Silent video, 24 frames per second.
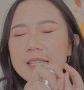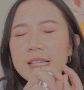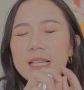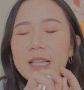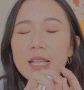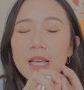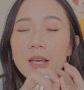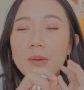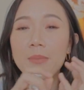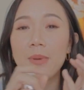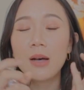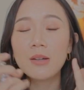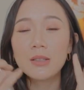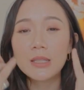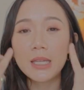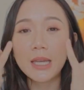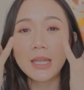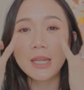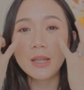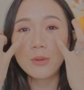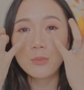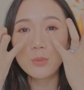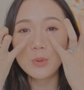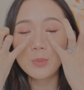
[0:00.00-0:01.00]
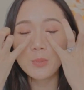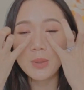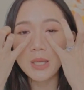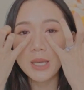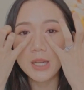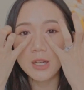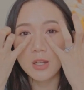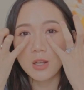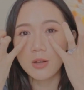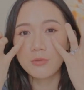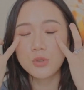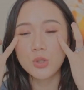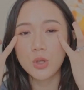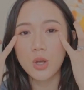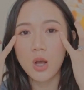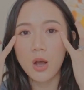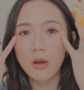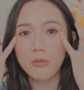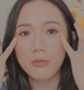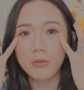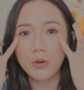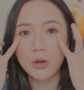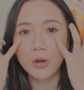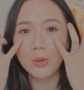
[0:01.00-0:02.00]
tiny amount and it would be enough to
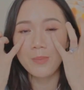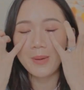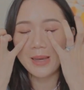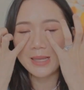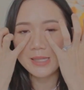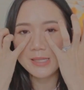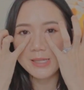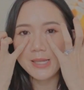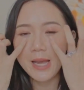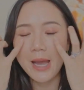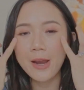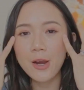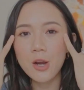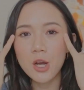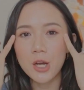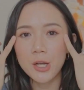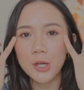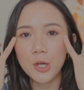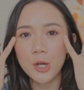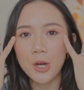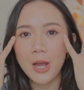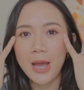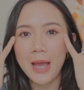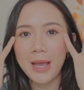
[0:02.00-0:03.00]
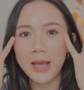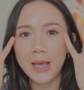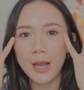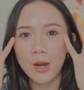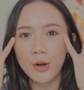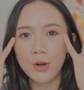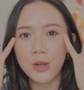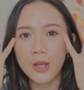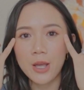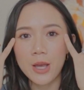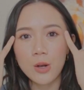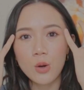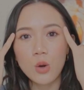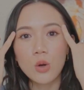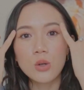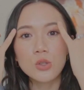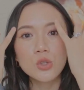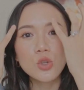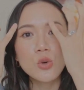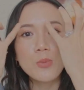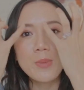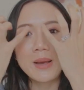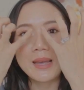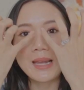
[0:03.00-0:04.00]
cover my entire under eye area and
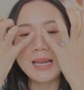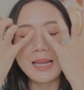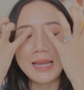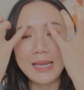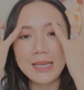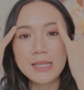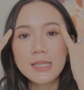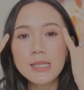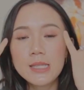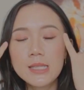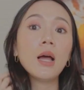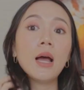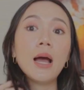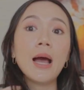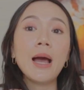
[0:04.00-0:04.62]
also my lids.